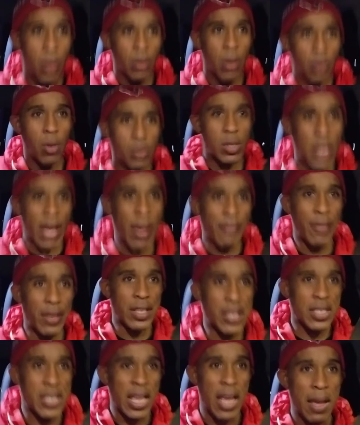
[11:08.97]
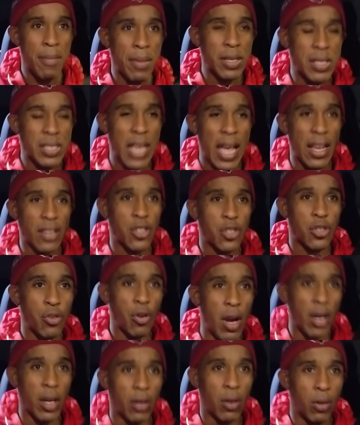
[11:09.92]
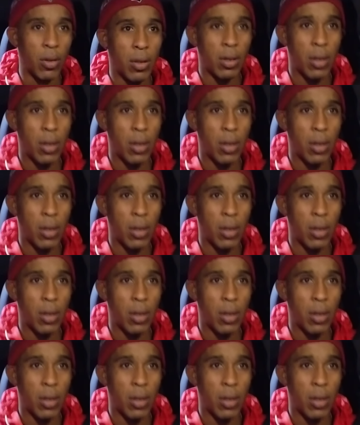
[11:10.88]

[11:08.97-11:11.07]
who's having the same exact struggle?